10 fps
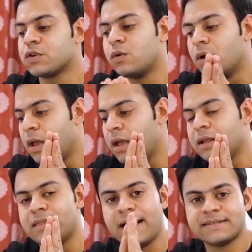So
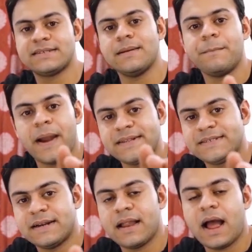that's the
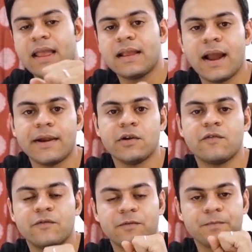mindset I kind
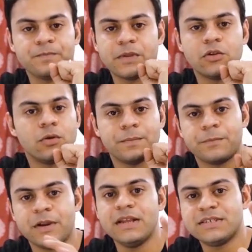of
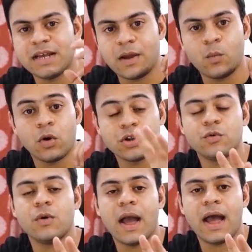preach, and I want you to